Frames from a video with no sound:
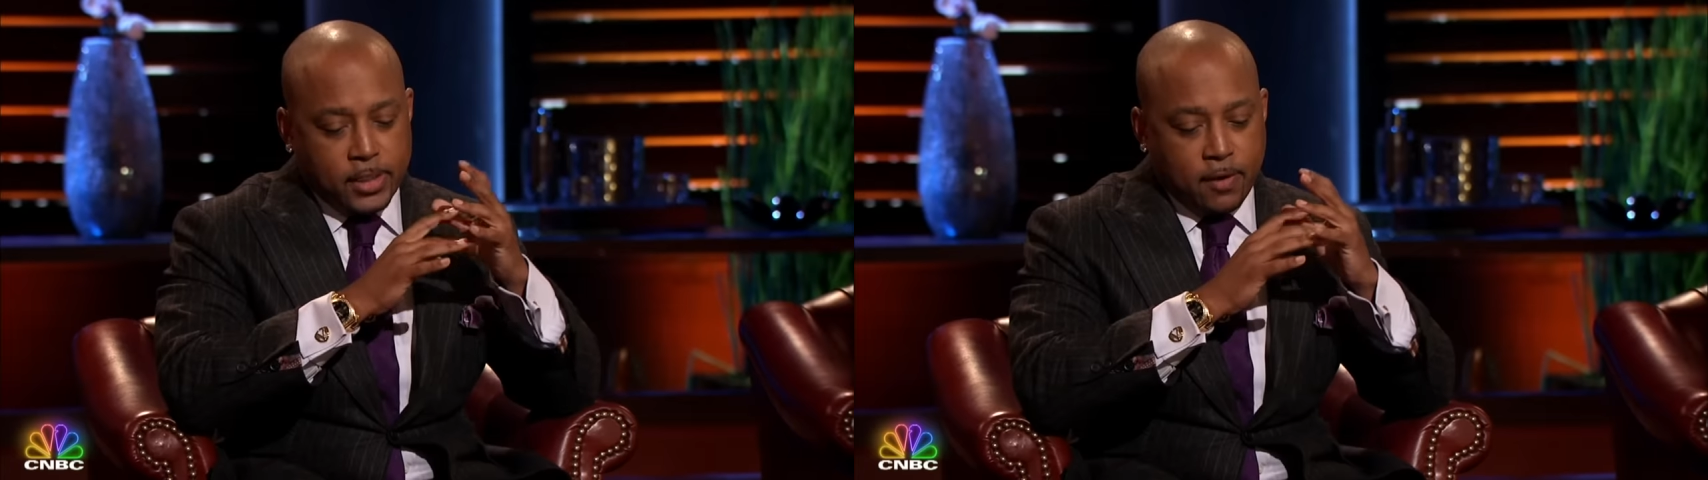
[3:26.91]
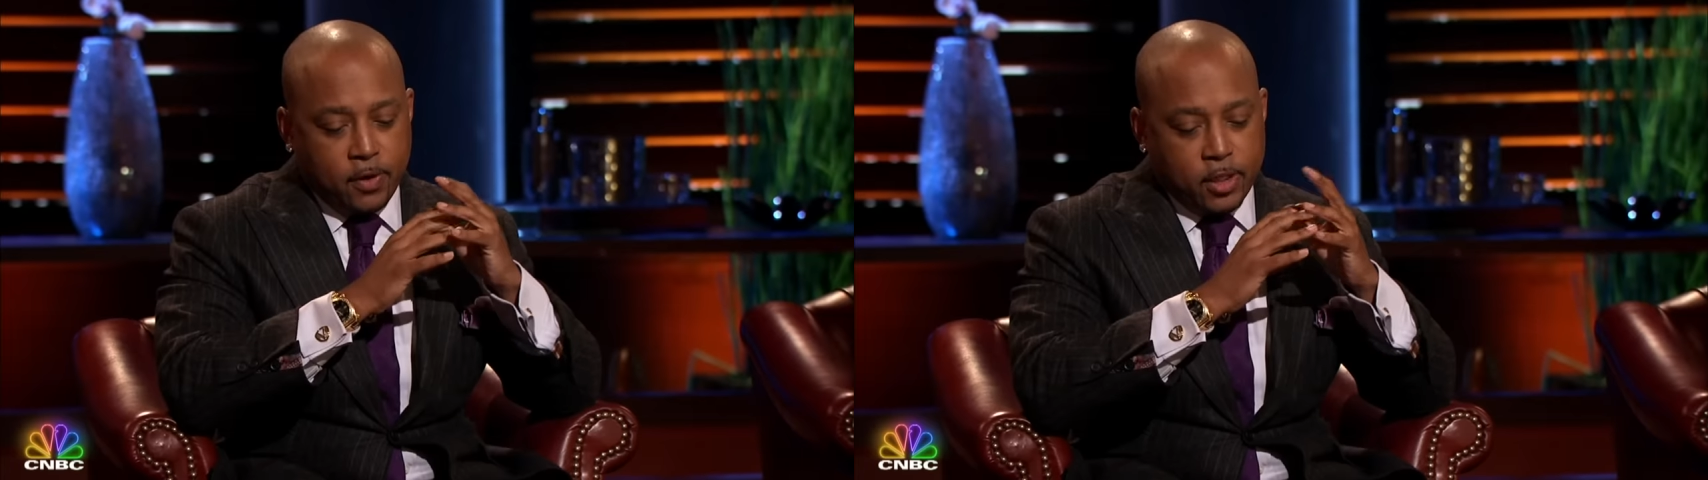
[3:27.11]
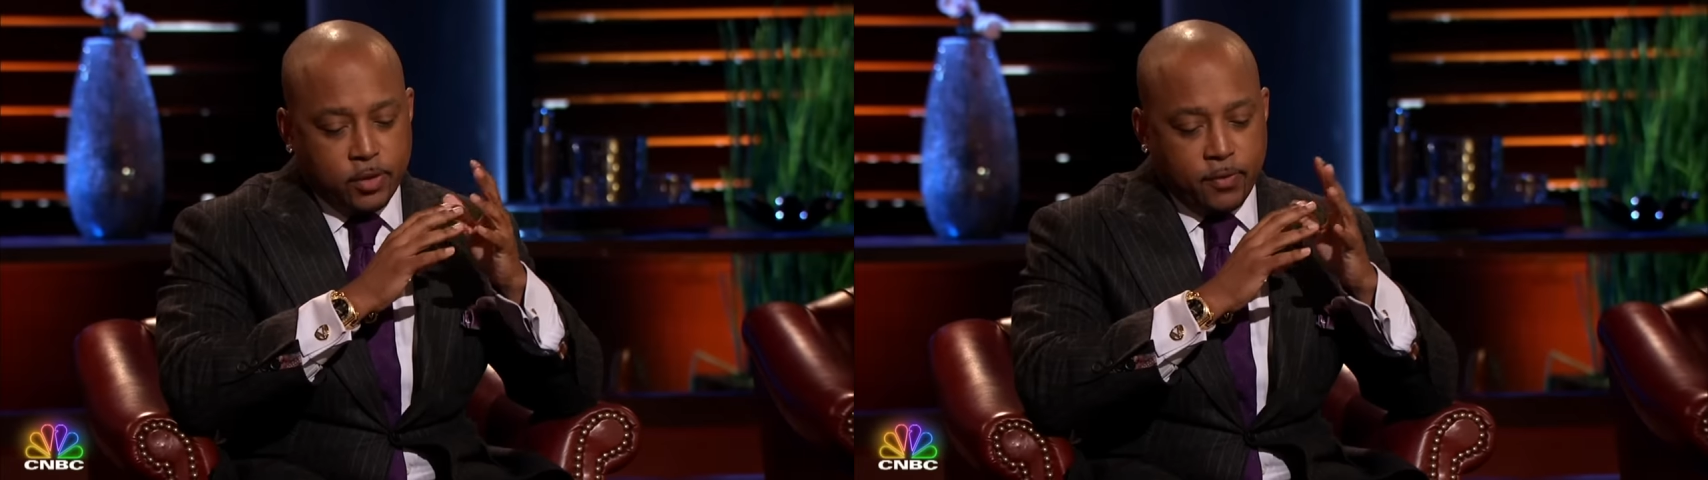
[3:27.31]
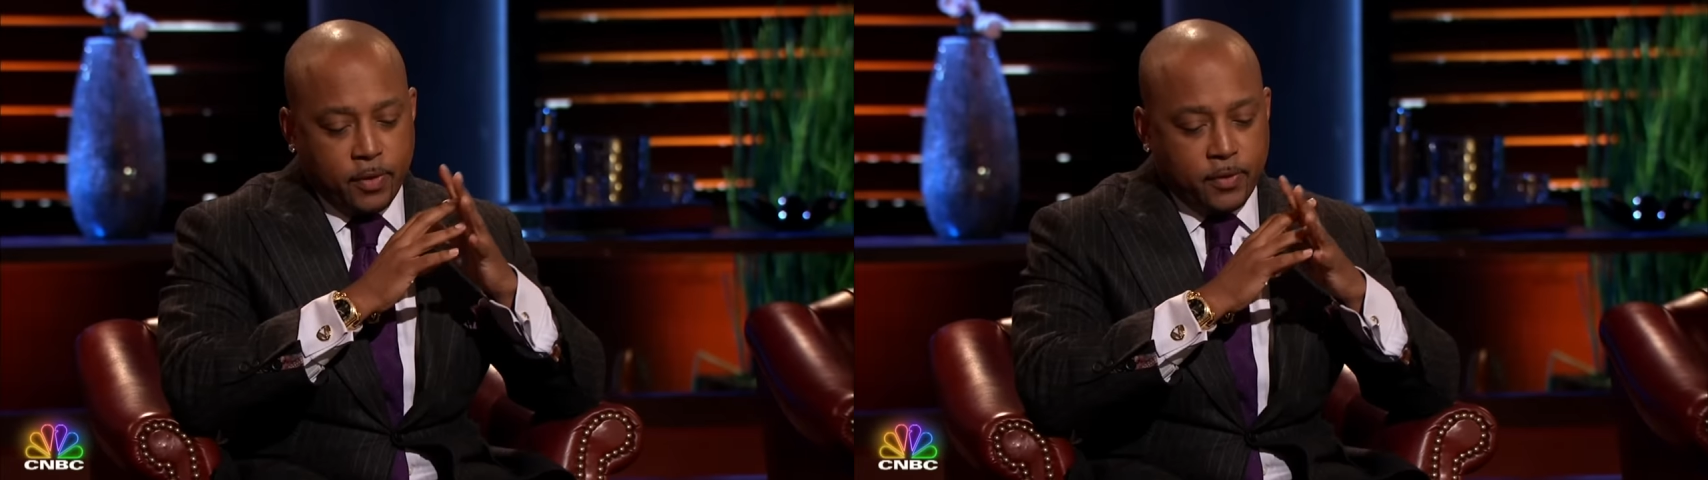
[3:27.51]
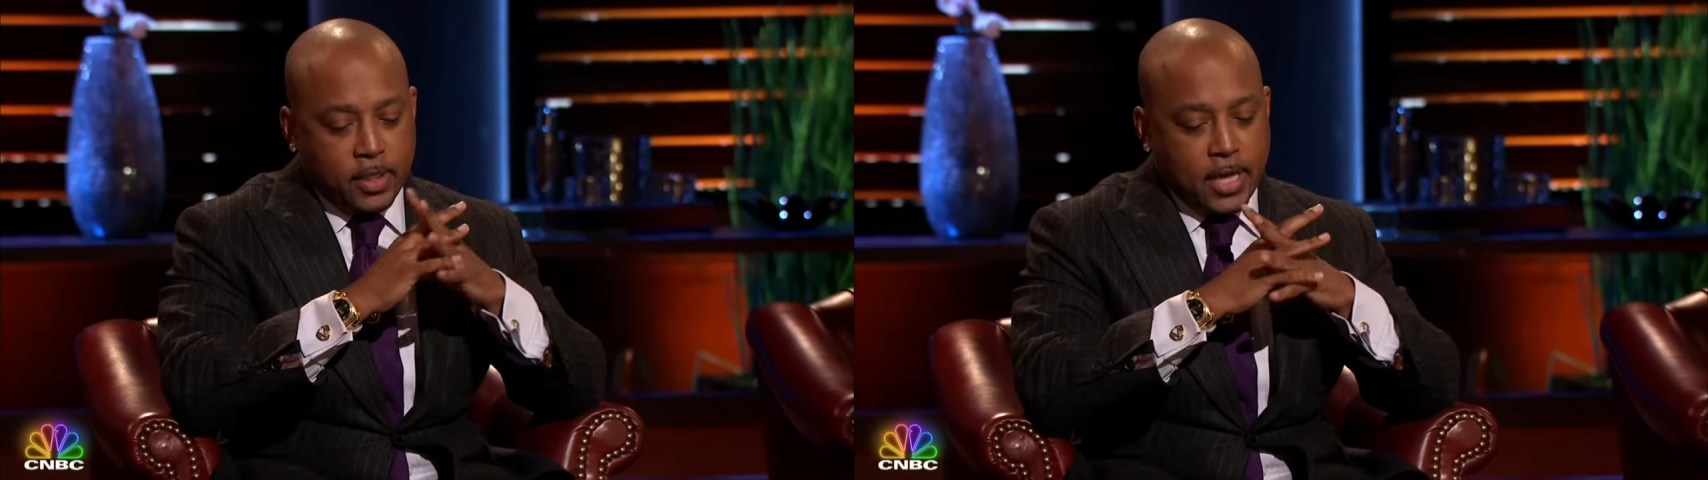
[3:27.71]

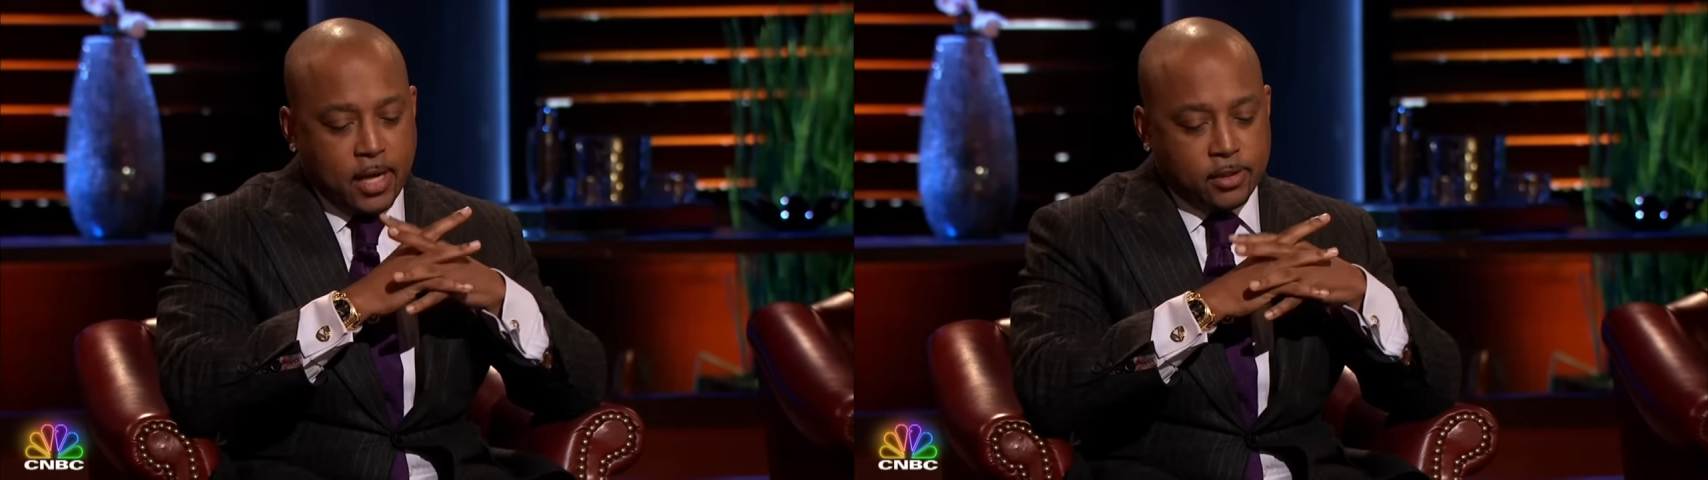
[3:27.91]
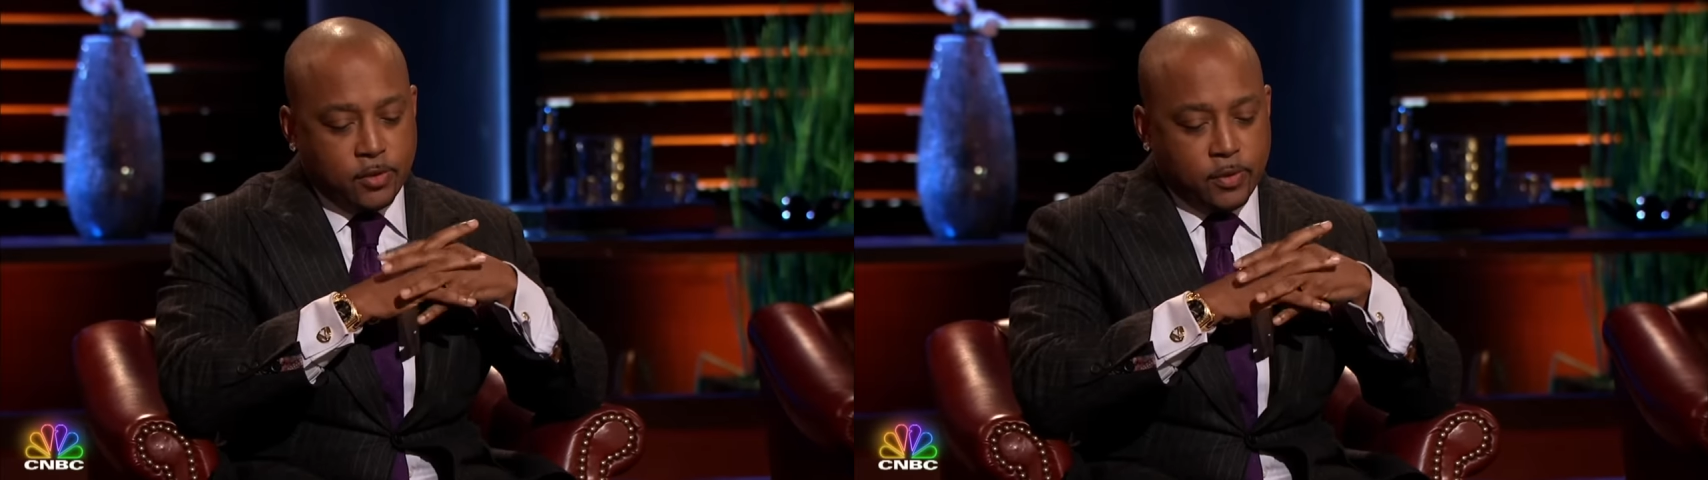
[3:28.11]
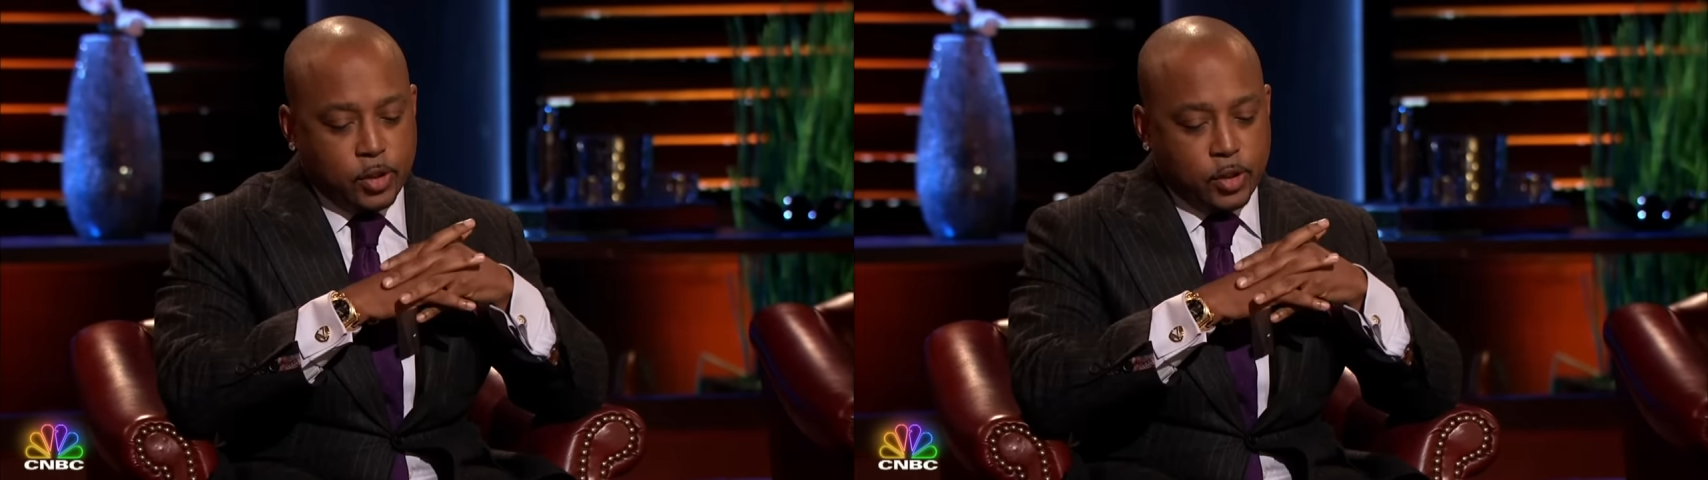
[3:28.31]
$750,000 for